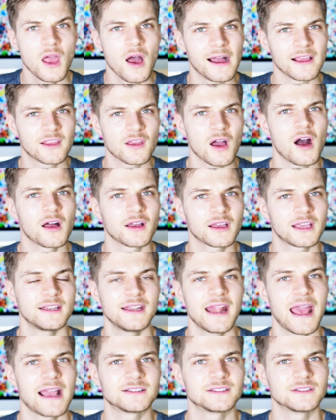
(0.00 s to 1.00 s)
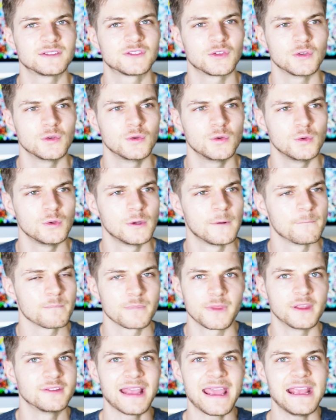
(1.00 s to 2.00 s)
I can't connect to
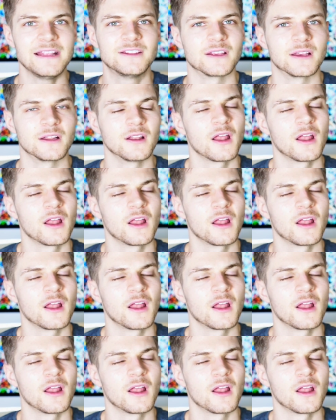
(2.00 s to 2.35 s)
the data.